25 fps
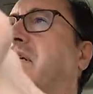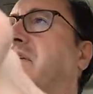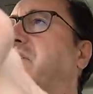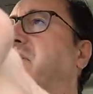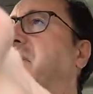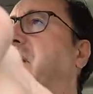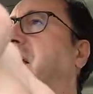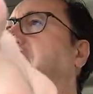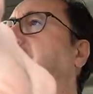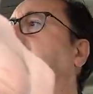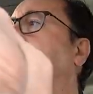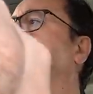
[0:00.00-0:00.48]
it
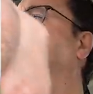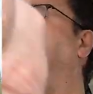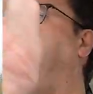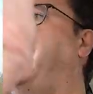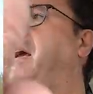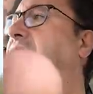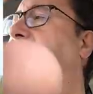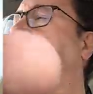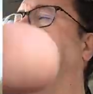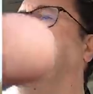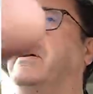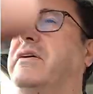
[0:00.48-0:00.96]
stay in the
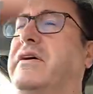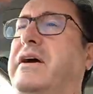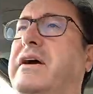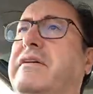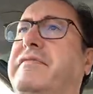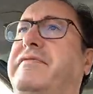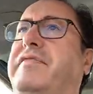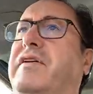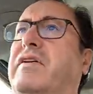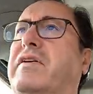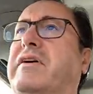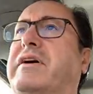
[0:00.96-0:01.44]
air? You know,
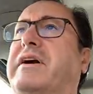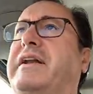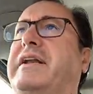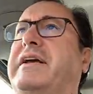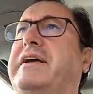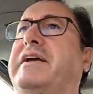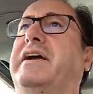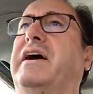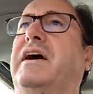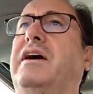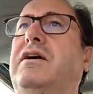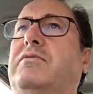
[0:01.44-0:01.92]
how far can
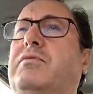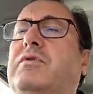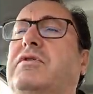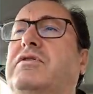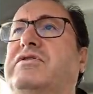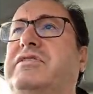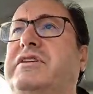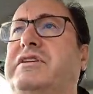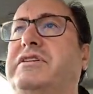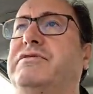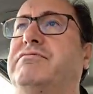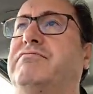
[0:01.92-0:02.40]
it go?
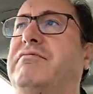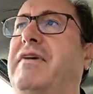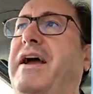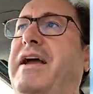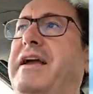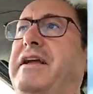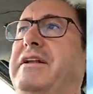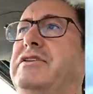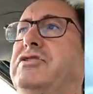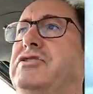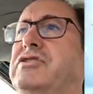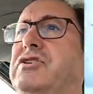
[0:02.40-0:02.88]
What's its
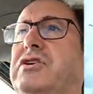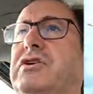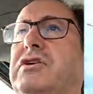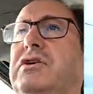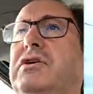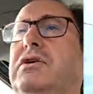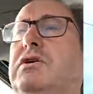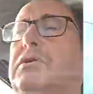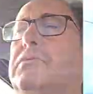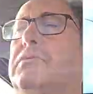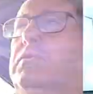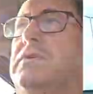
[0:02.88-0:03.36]
range?
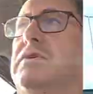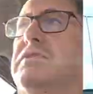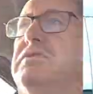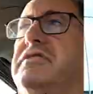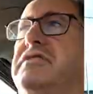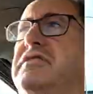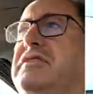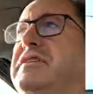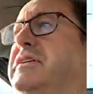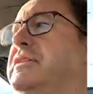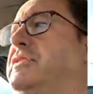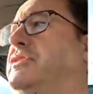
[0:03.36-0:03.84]
What's
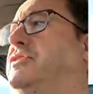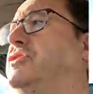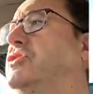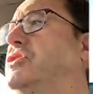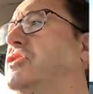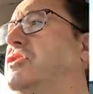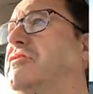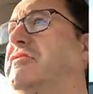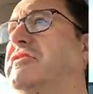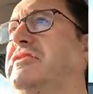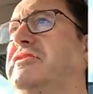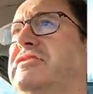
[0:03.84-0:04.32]
its
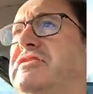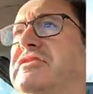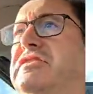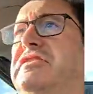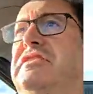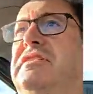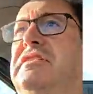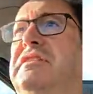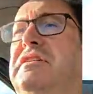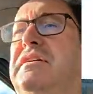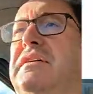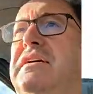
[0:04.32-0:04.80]
endurance?
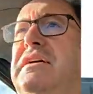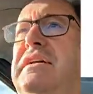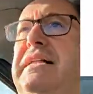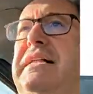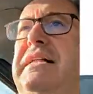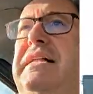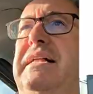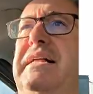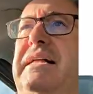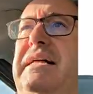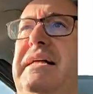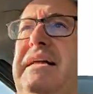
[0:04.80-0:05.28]

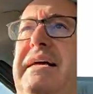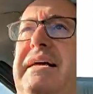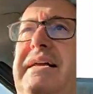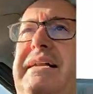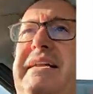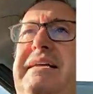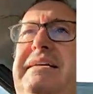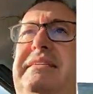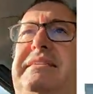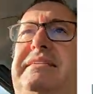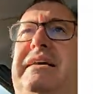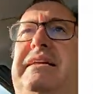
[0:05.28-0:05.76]
And
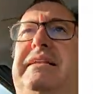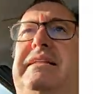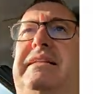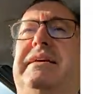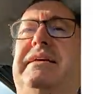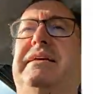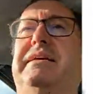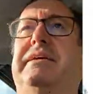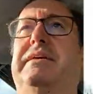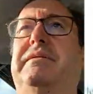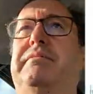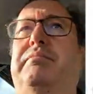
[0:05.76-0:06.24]
he said
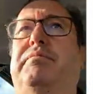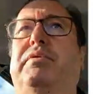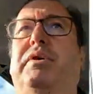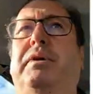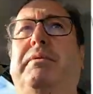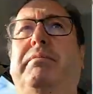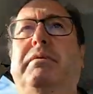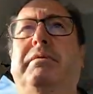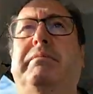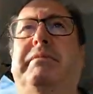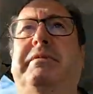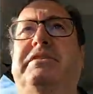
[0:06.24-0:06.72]
the
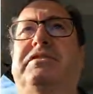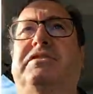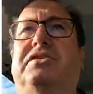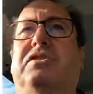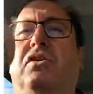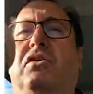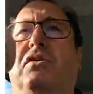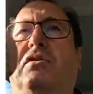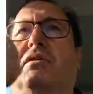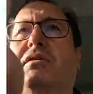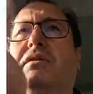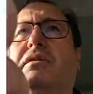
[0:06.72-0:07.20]
problem is
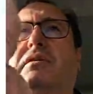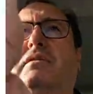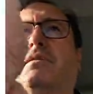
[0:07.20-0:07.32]
not